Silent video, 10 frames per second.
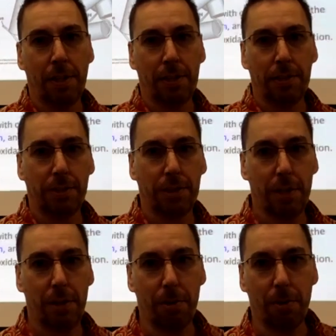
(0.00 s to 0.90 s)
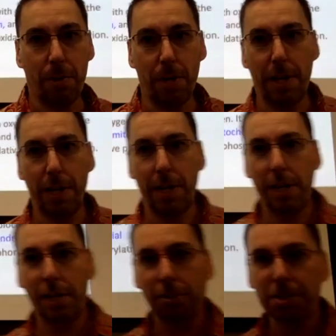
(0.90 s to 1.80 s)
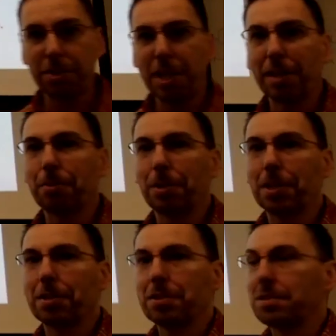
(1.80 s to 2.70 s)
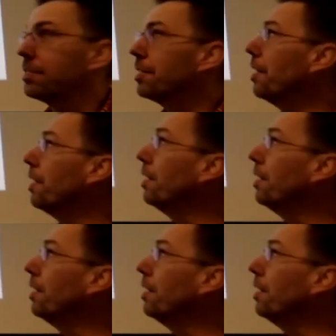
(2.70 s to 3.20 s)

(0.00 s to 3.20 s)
So let's take a look at this.